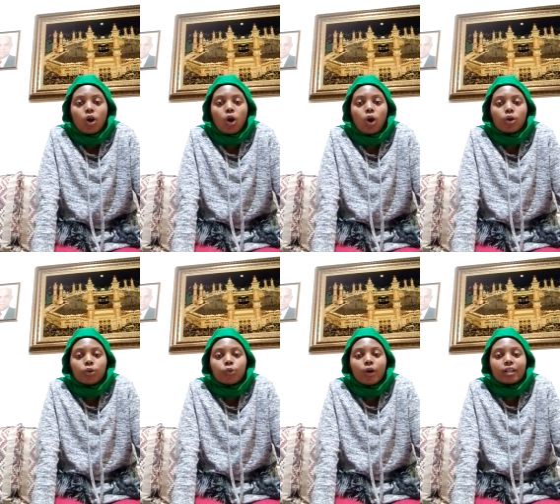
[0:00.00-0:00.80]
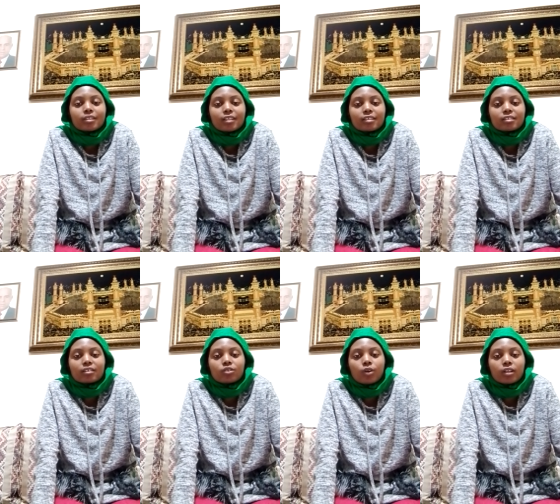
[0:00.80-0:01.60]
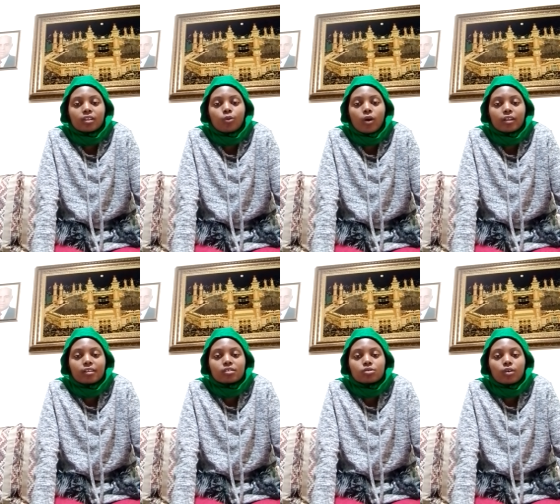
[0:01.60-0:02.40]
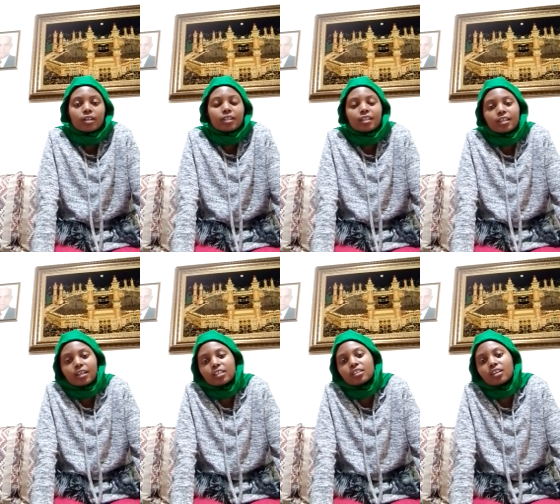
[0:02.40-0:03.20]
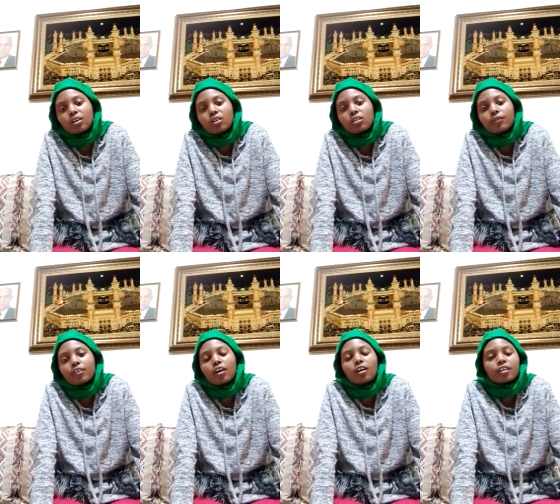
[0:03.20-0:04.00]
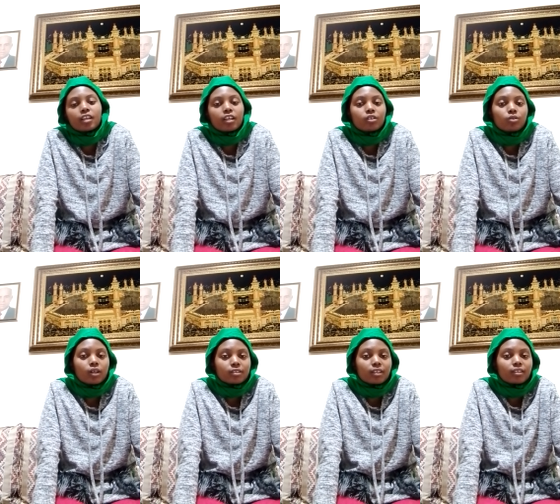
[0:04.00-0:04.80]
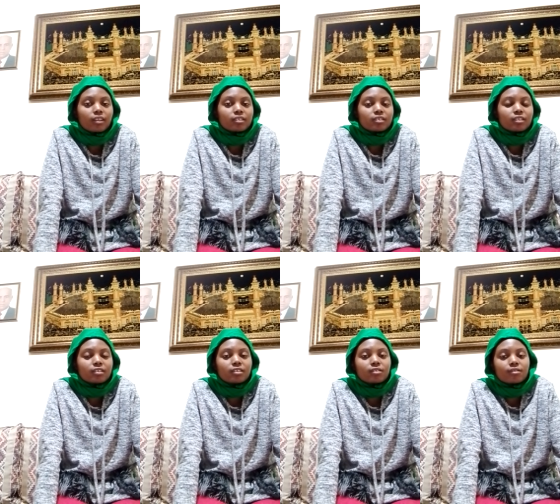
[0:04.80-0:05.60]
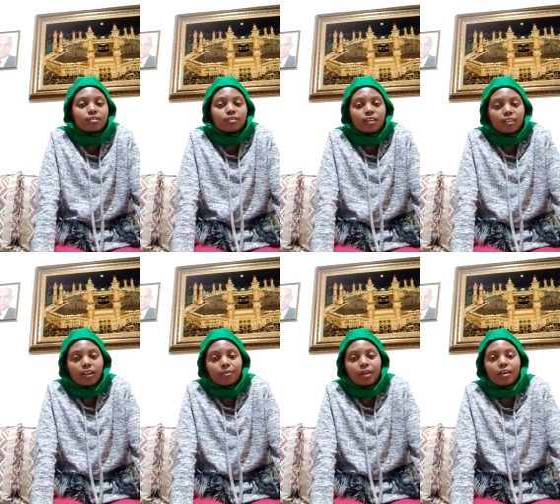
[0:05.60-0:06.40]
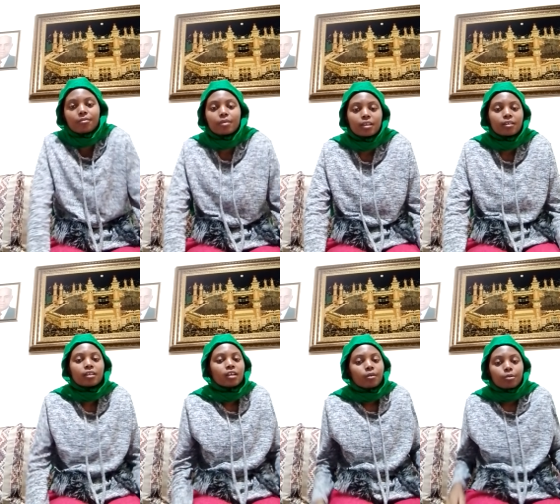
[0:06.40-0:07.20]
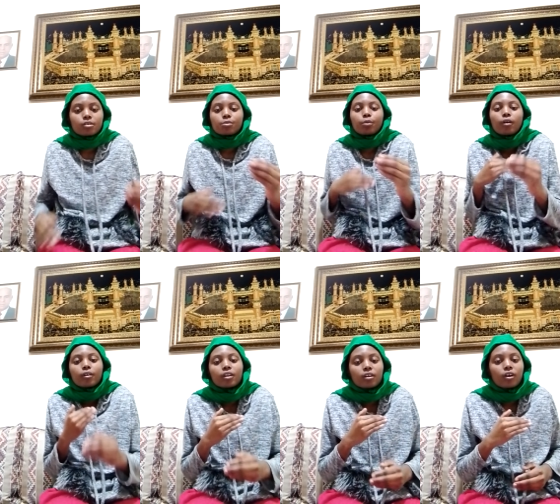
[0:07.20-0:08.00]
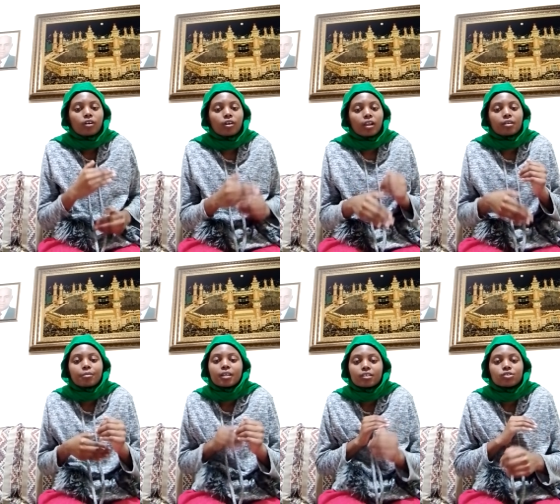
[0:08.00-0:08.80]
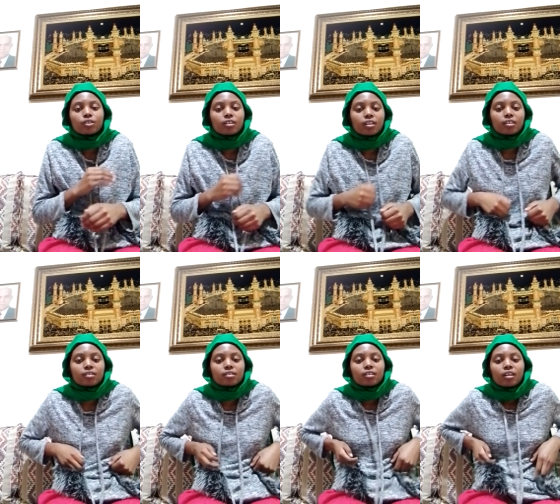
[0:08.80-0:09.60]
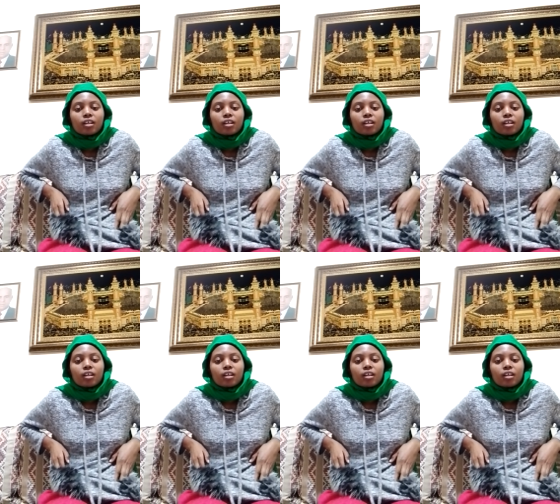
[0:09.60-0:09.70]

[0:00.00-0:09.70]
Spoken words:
Or you are the one that you are hearing the call of God and you are saying that this is not the time, let me postpone or let me enjoy these